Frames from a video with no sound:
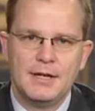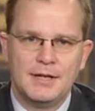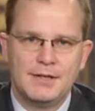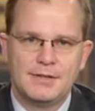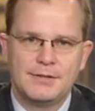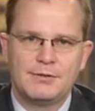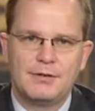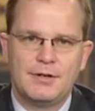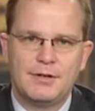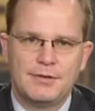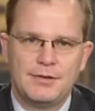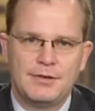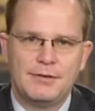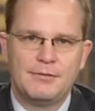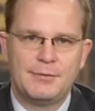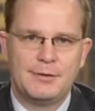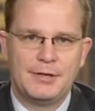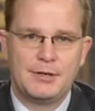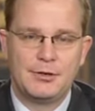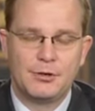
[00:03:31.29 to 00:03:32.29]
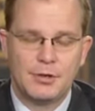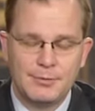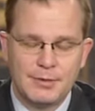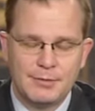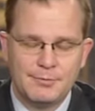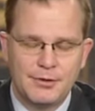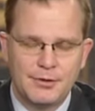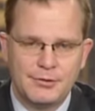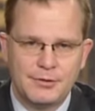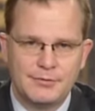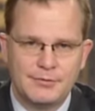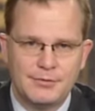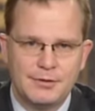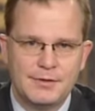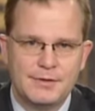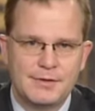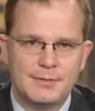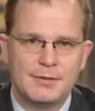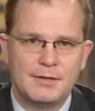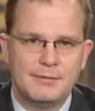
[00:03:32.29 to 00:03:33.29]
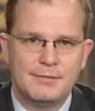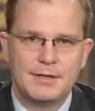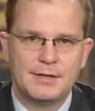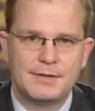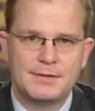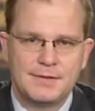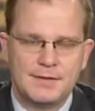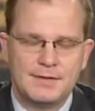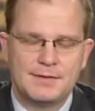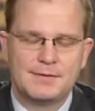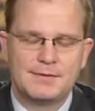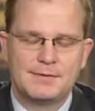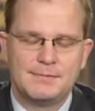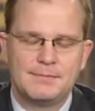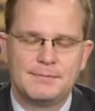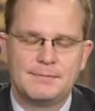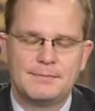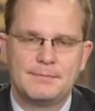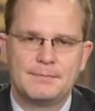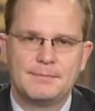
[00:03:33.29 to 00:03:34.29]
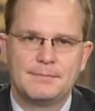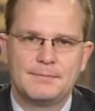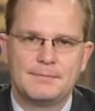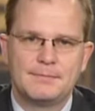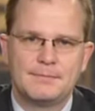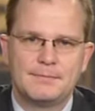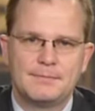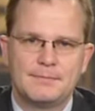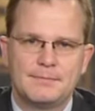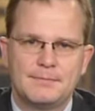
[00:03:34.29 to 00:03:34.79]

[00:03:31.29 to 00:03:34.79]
And so I think from an economic point of view, it simply makes sense. Okay,